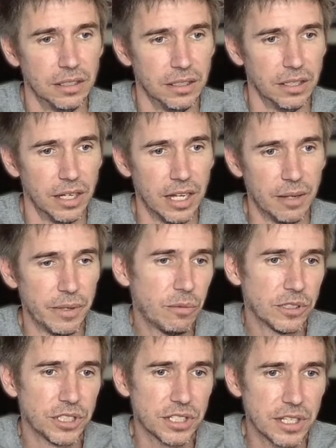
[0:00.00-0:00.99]
And
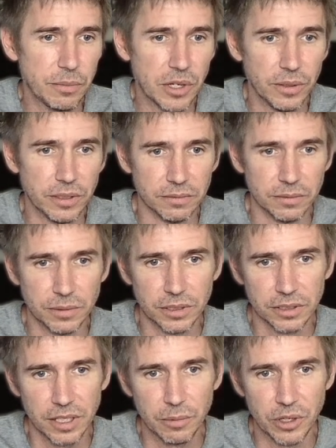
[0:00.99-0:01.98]
we'll just keep going. We'll
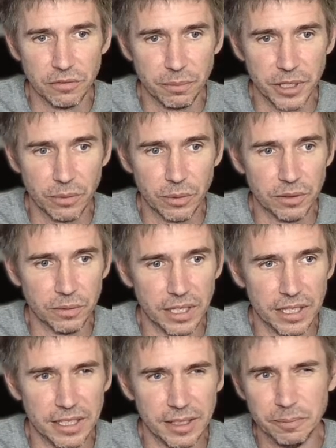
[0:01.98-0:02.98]
keep going from there.
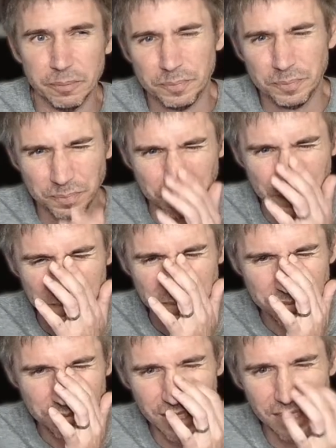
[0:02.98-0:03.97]
We'll
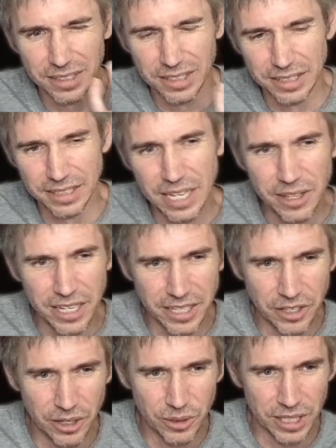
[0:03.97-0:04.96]
now that I
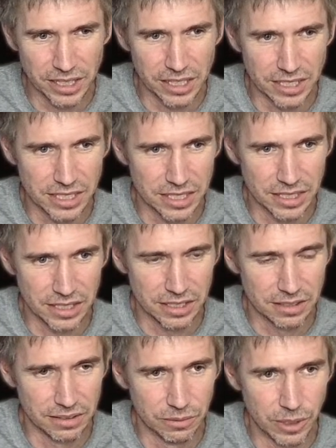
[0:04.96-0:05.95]
know that this
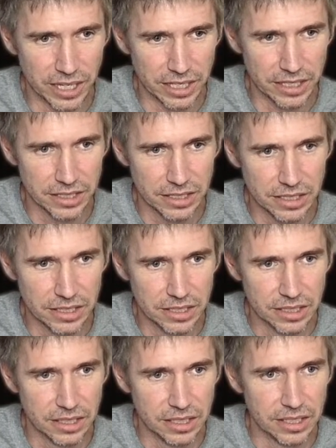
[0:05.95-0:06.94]
is what it is,
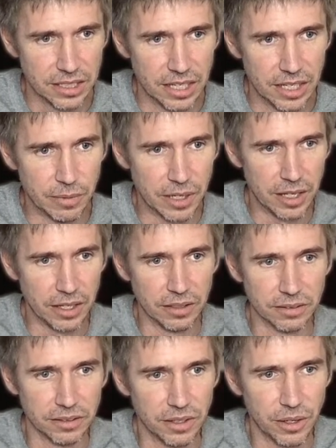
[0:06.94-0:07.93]
I'll
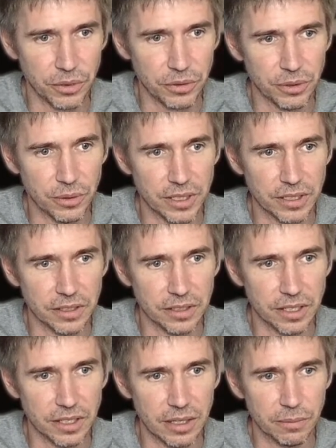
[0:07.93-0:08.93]
go through and
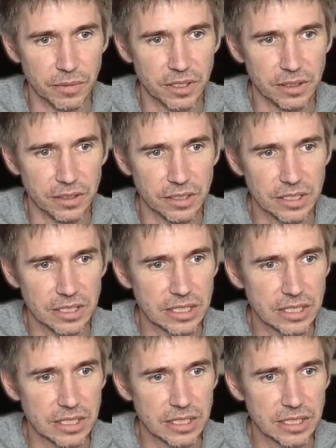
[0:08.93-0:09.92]

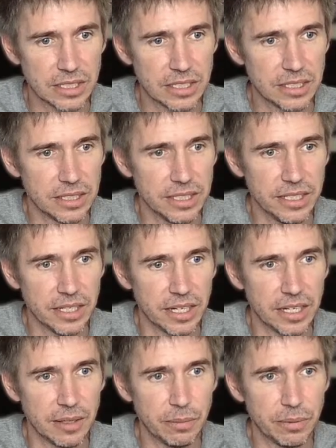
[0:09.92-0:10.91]
clean up